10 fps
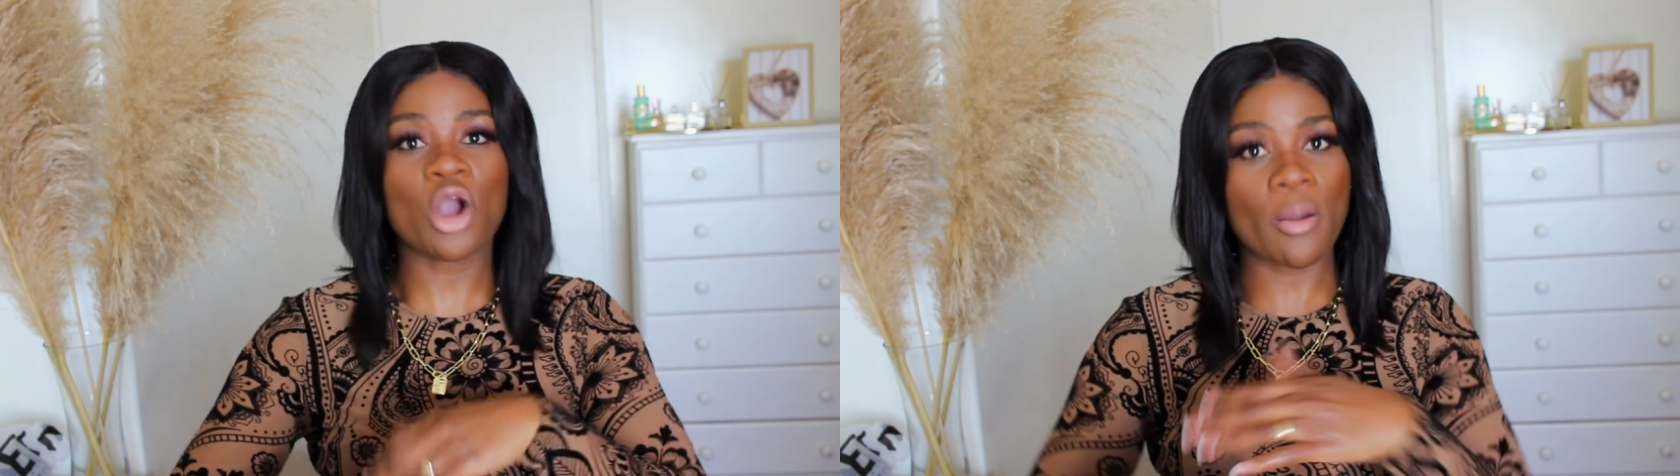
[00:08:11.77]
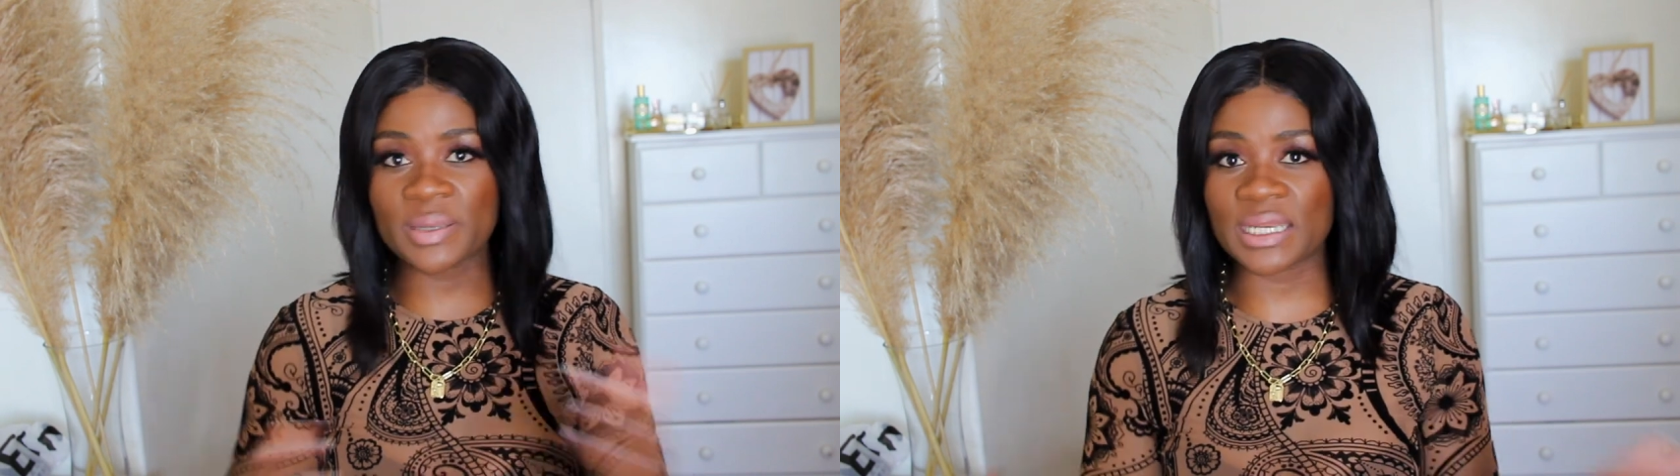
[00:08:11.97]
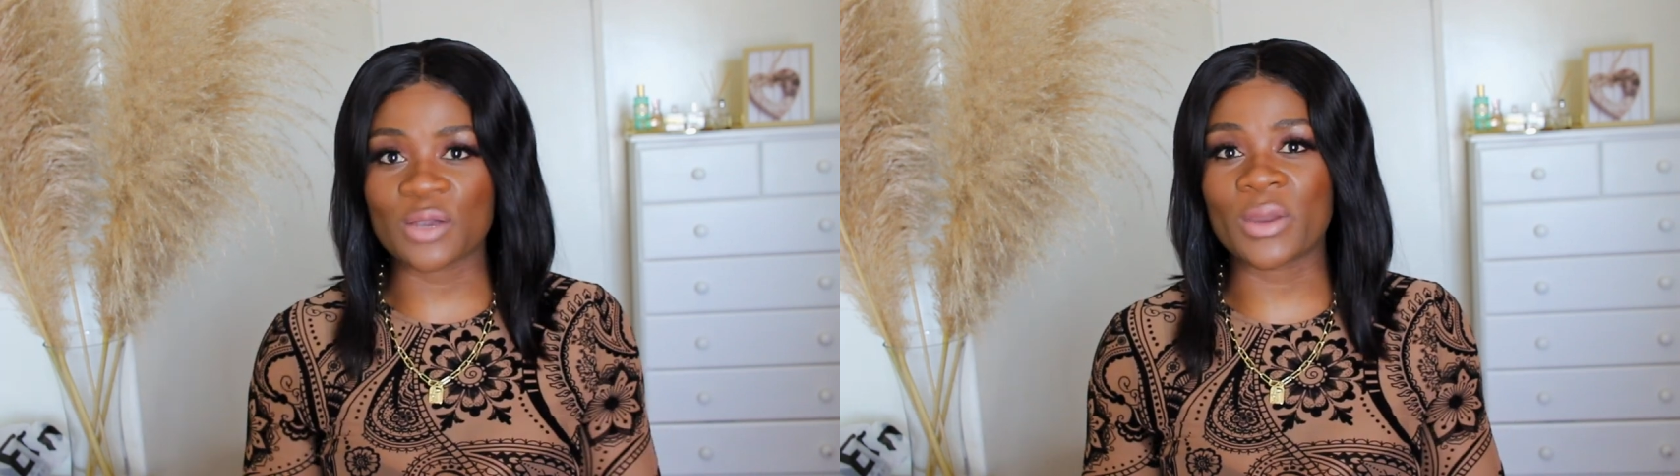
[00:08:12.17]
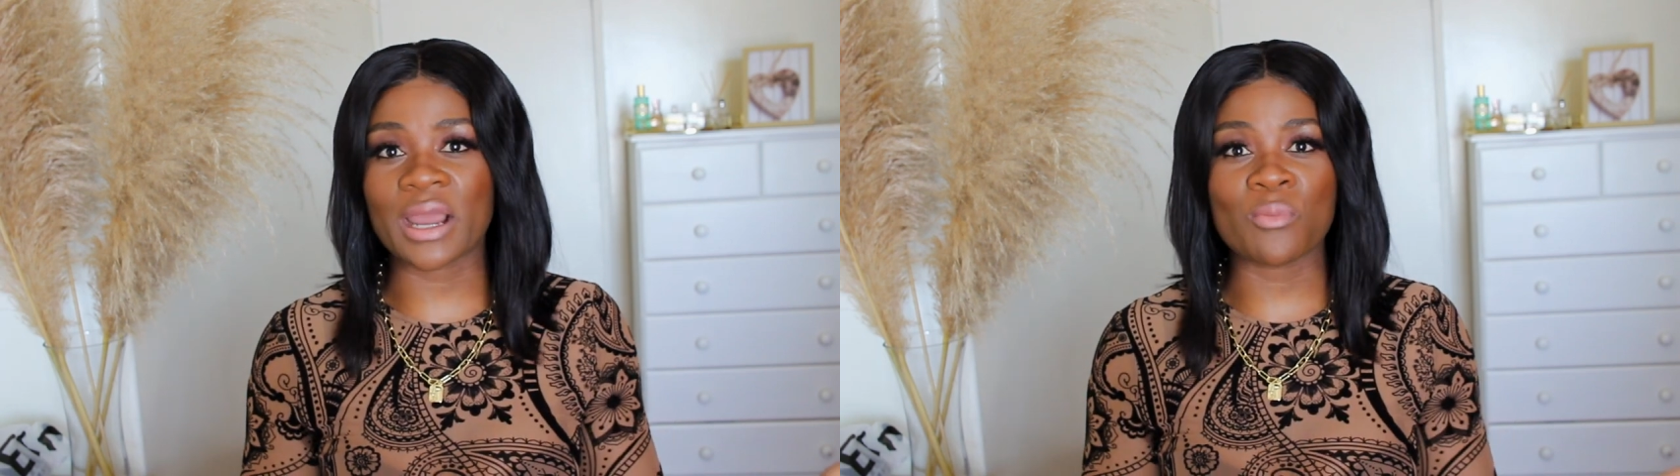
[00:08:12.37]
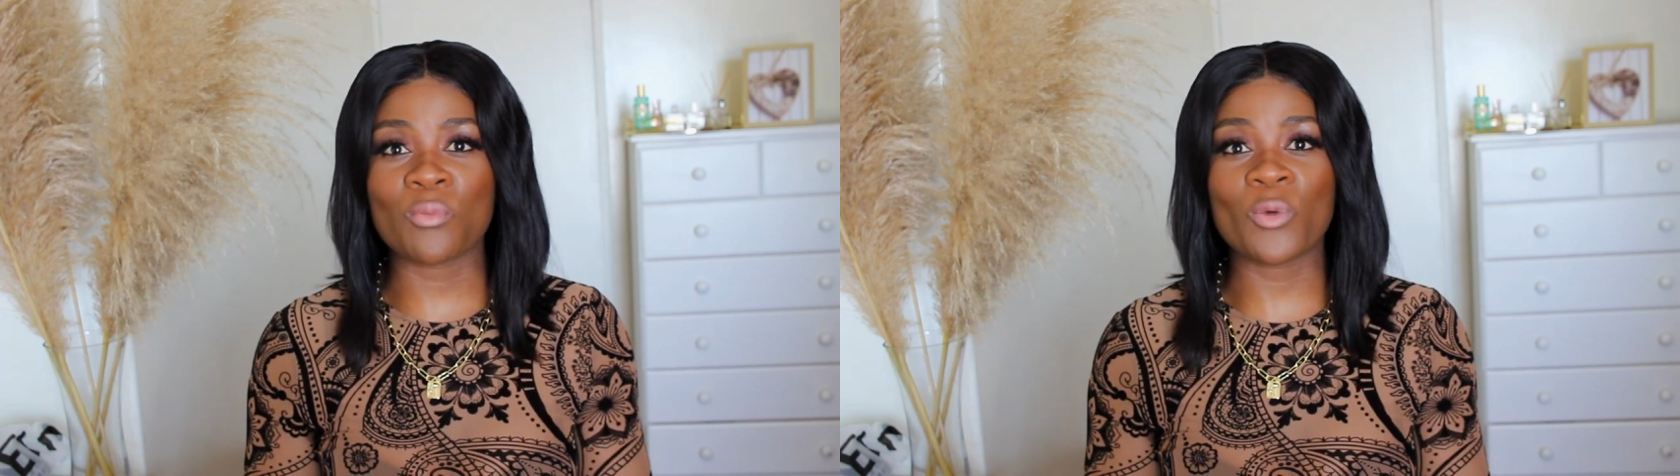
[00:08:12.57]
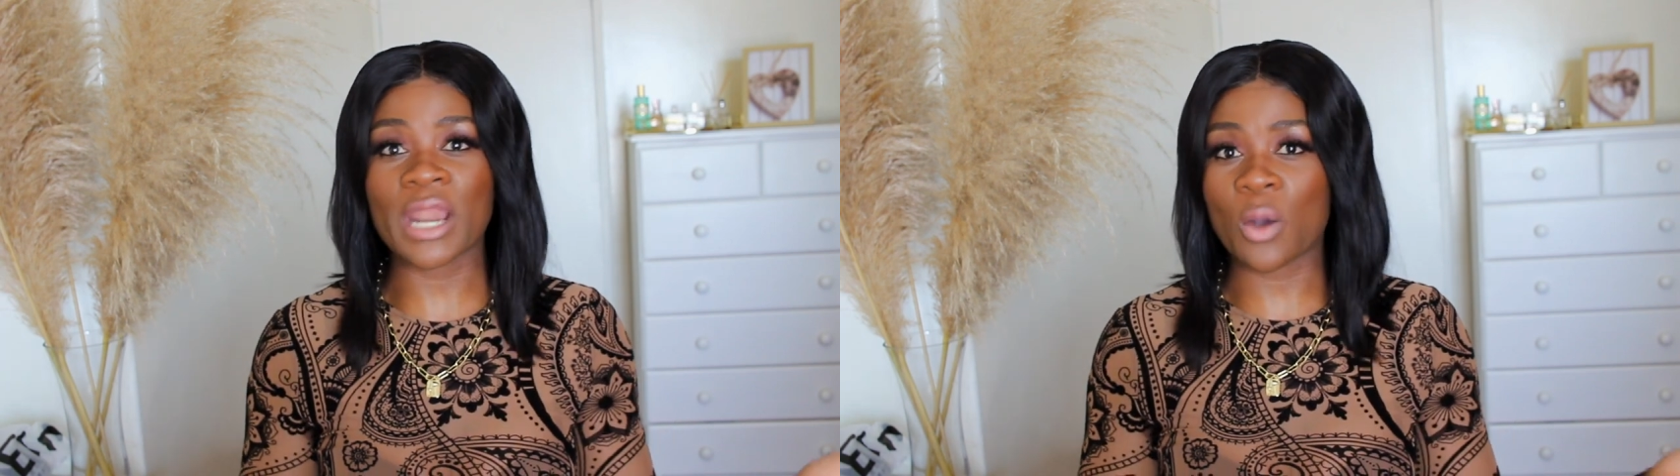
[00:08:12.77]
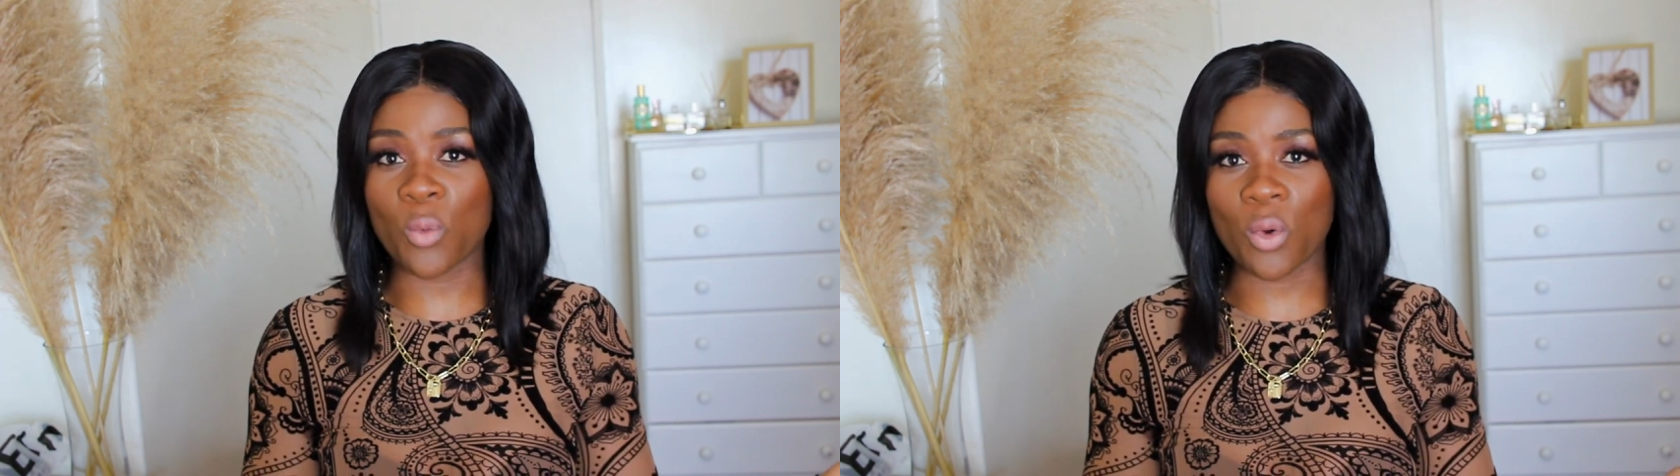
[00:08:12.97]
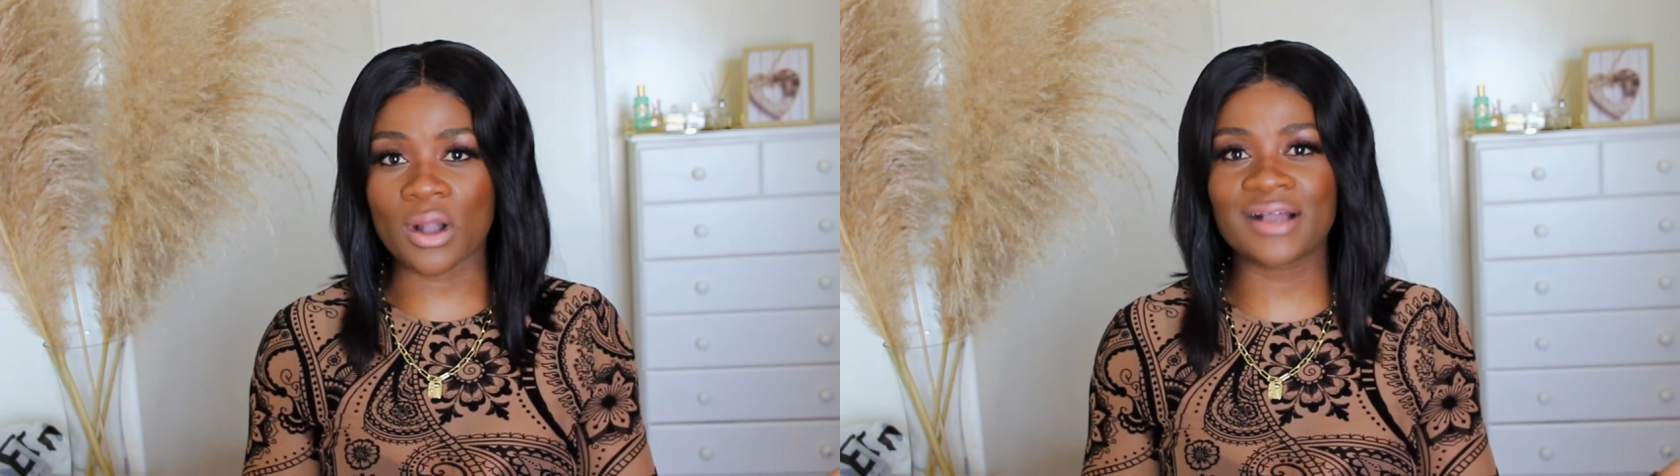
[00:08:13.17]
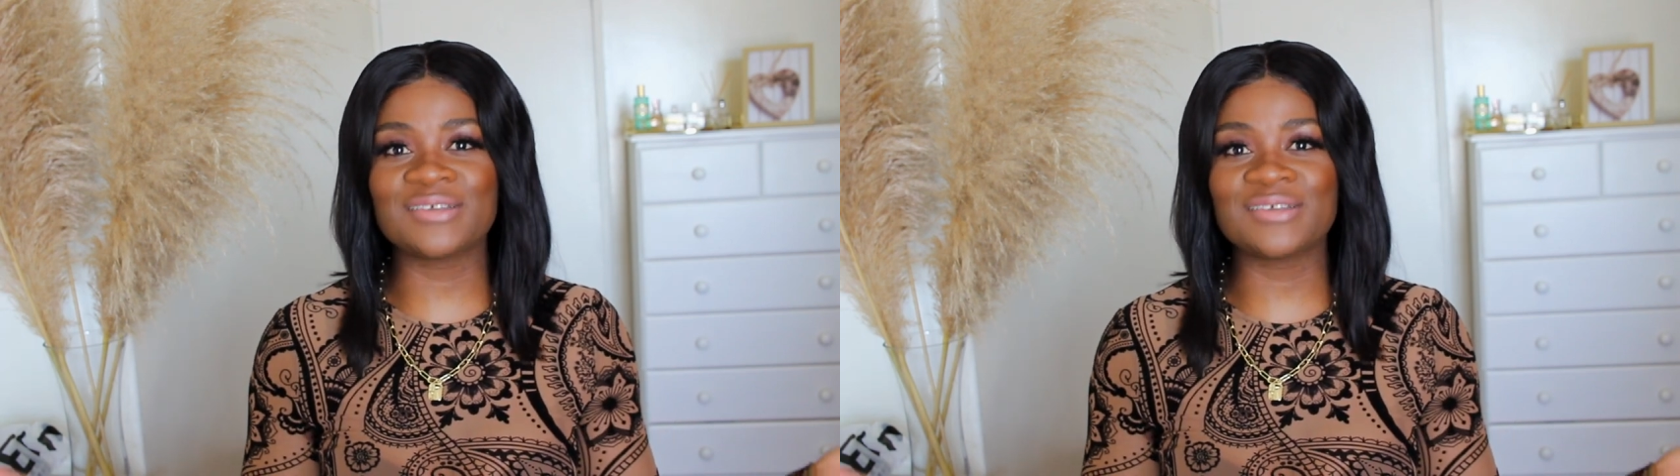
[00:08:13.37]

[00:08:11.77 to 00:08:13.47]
opening when I walk.